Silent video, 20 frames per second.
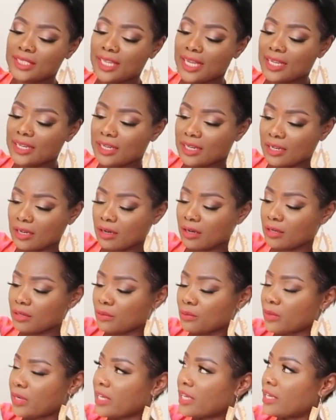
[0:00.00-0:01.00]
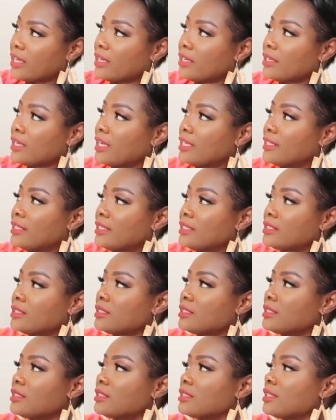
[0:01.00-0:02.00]
that in a cutaway. And this
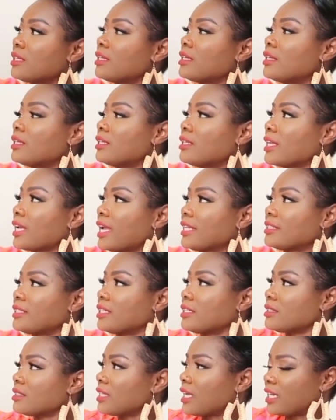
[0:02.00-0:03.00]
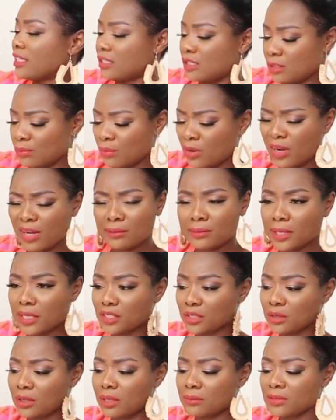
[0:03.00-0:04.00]
is like I said, size small. I'm not
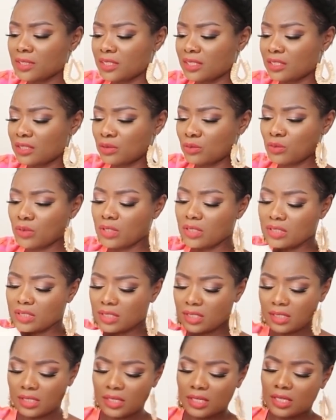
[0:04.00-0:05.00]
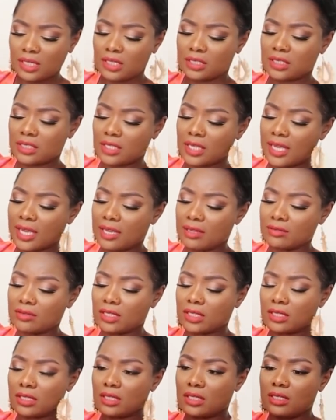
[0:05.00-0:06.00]
sure how much this was. It just have
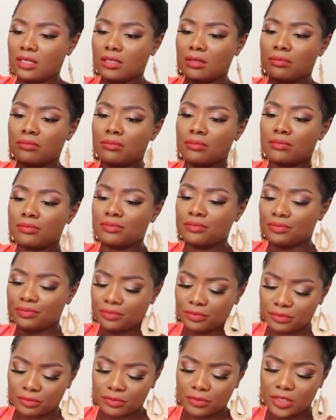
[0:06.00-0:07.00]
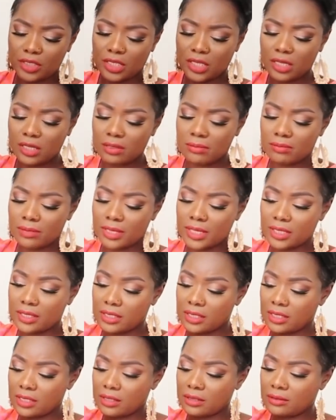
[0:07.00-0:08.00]
like a single
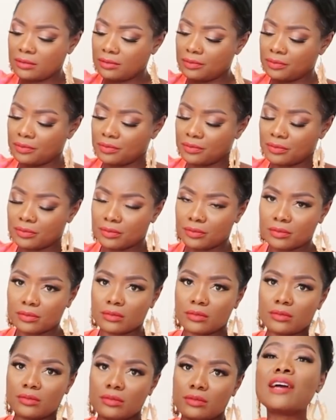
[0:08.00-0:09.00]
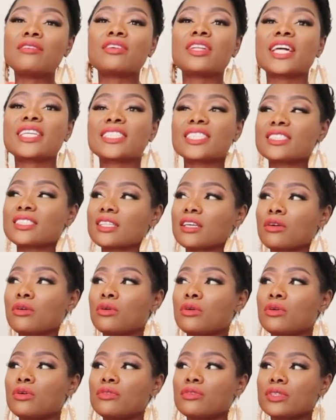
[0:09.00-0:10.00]
button. I feel like this can
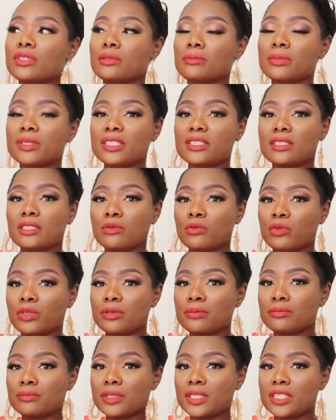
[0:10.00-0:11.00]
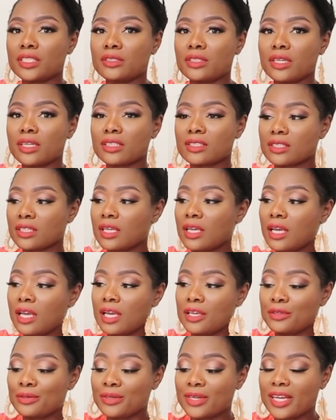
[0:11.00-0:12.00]
go over the basic ribbed midi dress
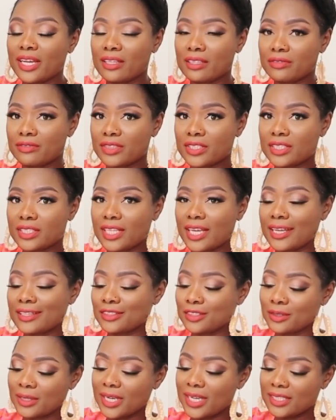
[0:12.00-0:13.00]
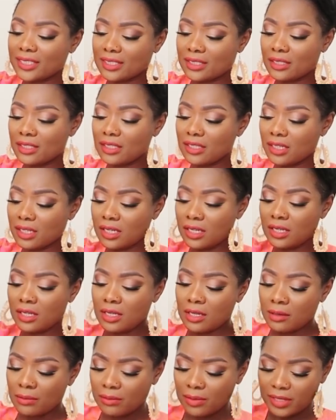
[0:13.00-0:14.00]
and you elevate that dress look.
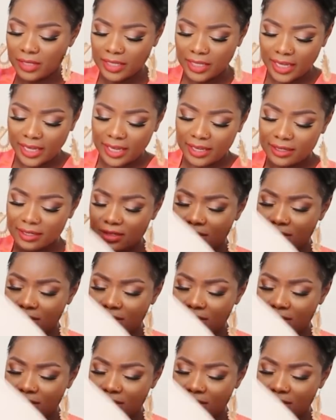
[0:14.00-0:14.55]
But yeah,